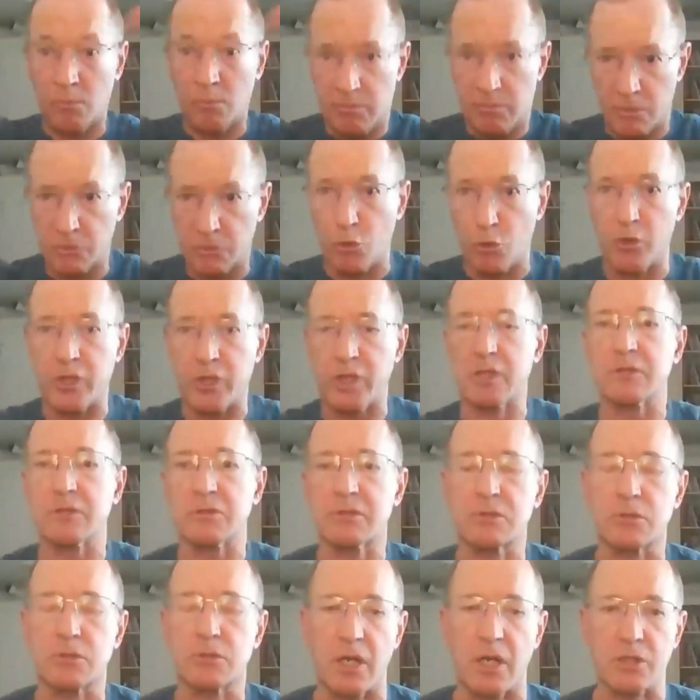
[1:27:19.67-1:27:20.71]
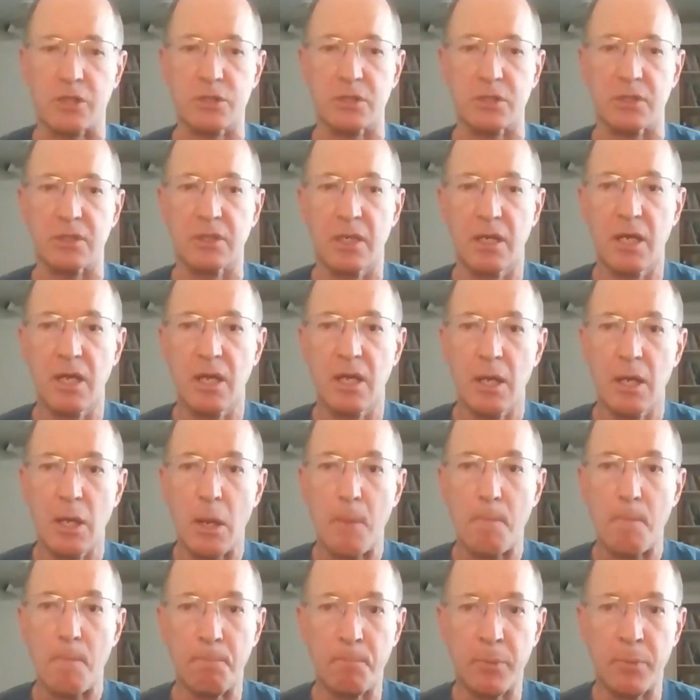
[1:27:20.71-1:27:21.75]
during construction.
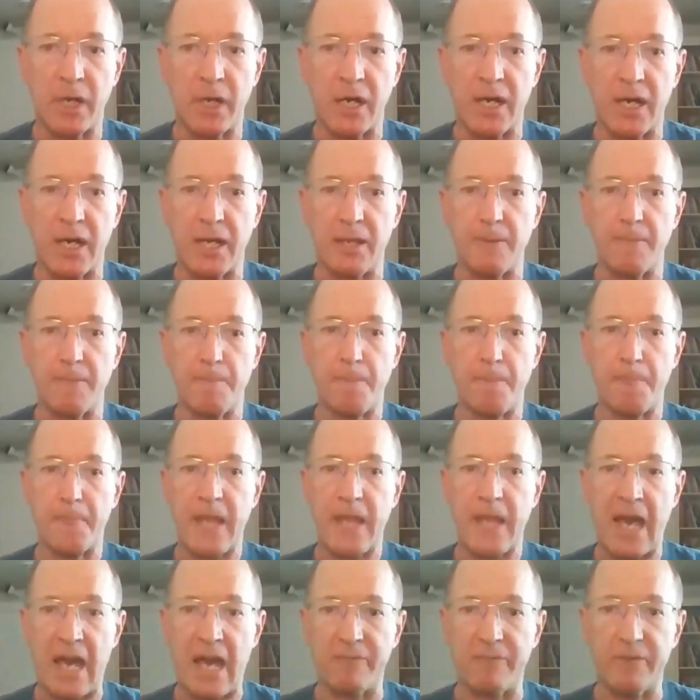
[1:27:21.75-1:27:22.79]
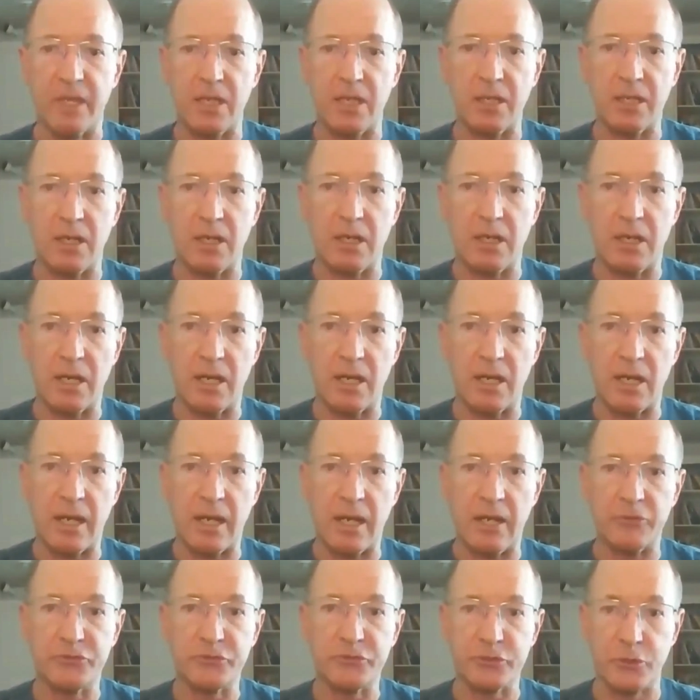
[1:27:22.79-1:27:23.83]
But having
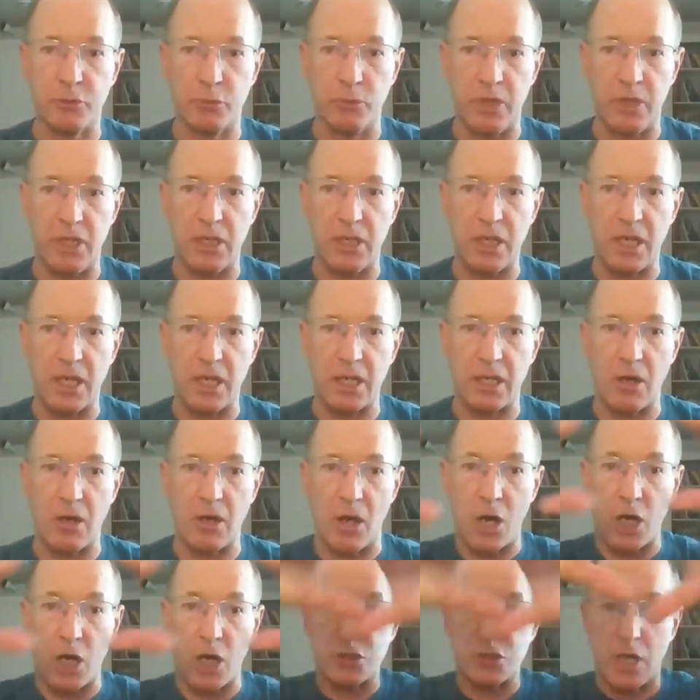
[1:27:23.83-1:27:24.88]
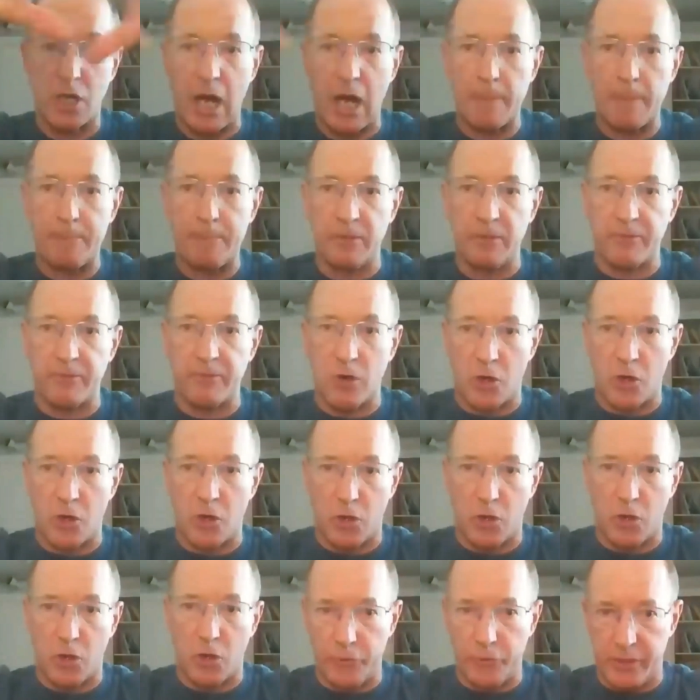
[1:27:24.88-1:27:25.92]
screening on top of
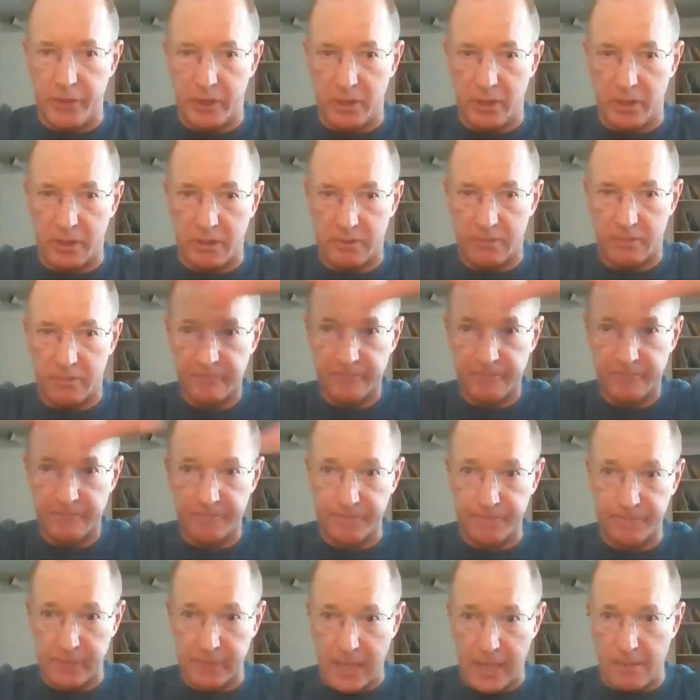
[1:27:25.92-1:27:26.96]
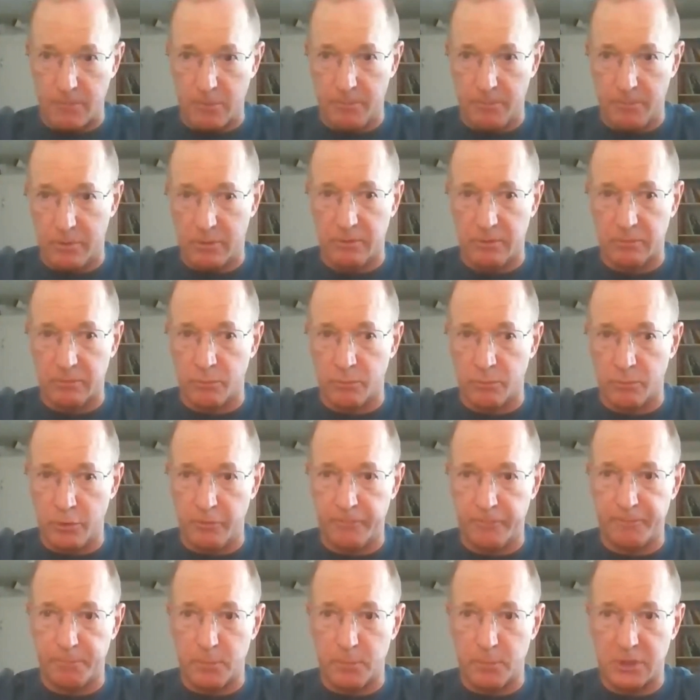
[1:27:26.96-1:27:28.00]
all the flammable
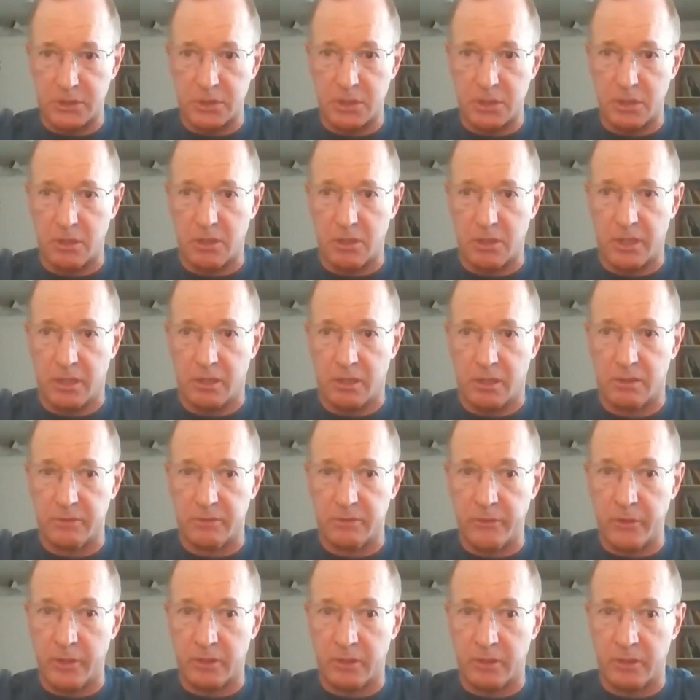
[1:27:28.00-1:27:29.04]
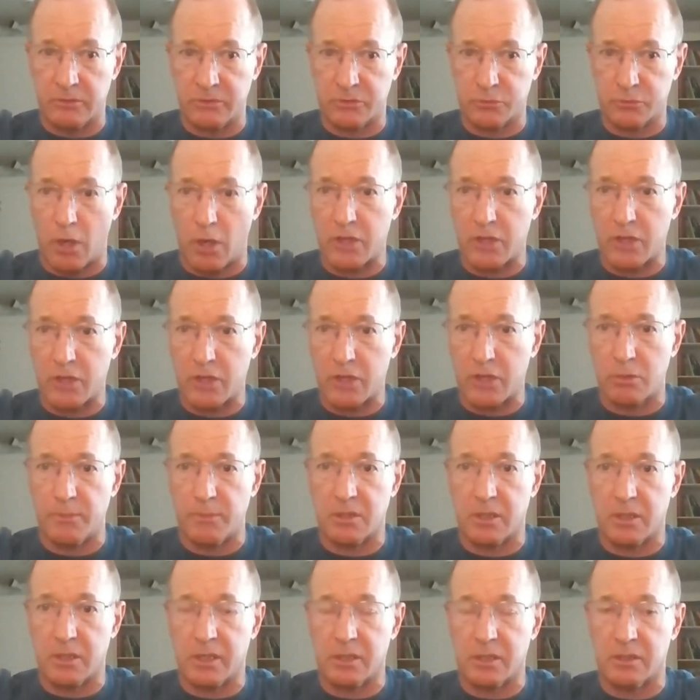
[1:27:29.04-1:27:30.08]
roof material, the structure
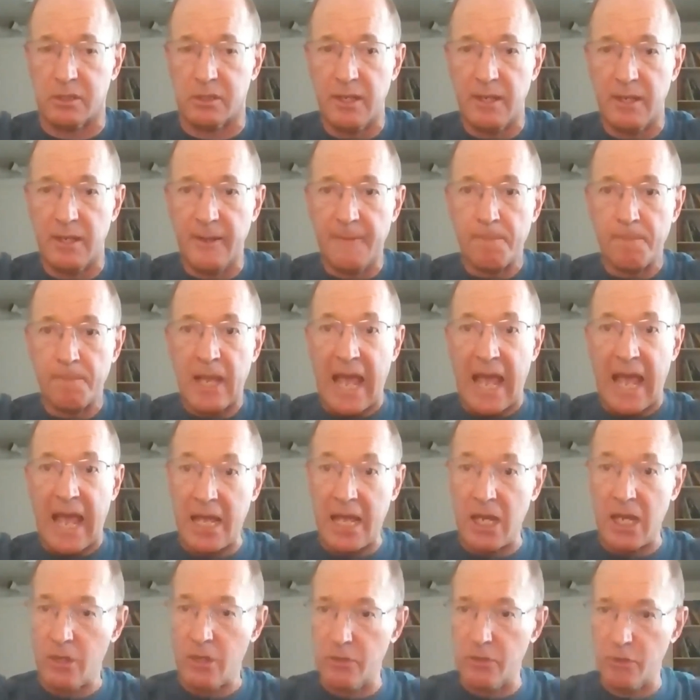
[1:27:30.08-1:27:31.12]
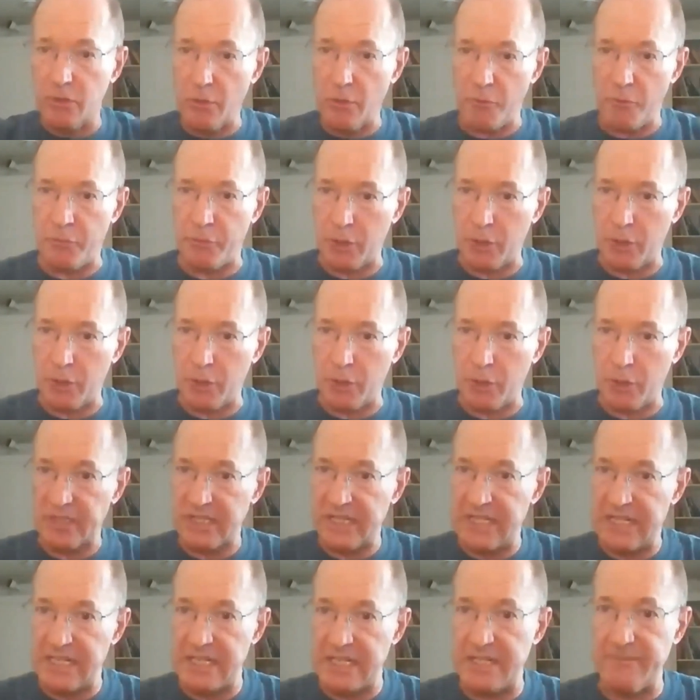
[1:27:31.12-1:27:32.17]
material, and those
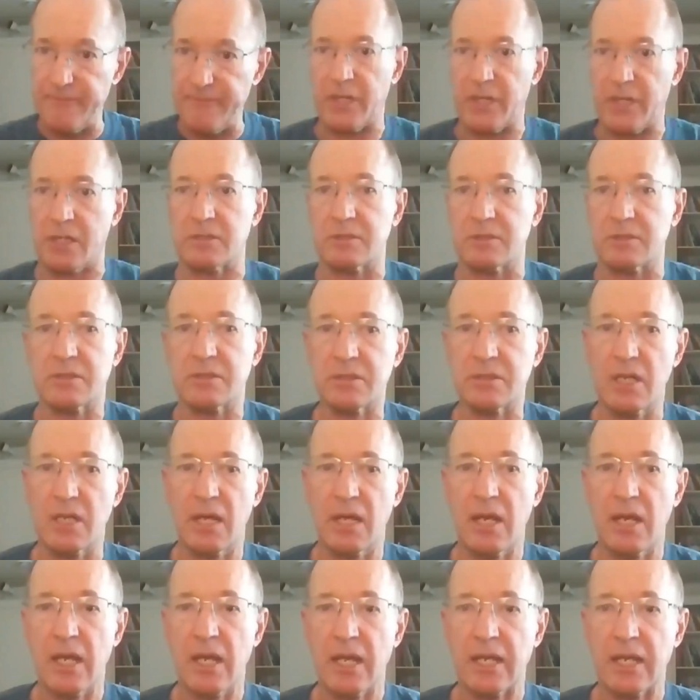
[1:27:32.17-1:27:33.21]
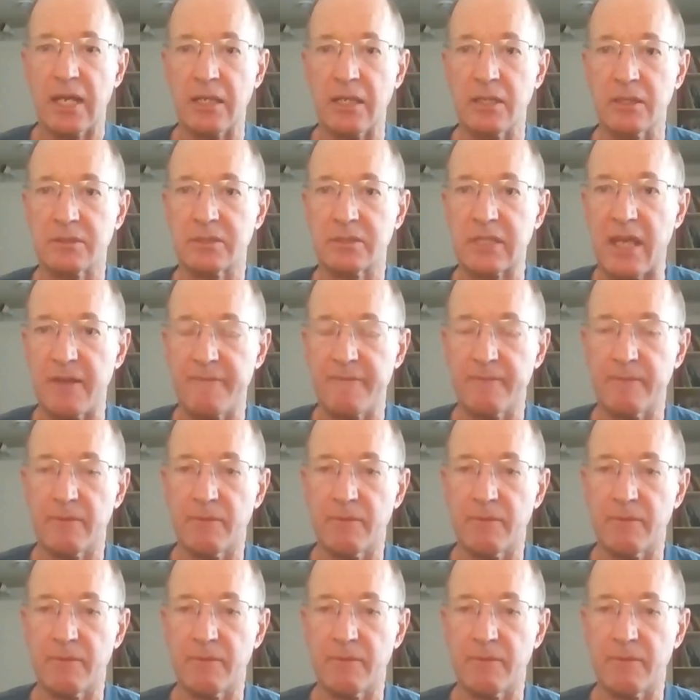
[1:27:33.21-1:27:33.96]
eave vents is a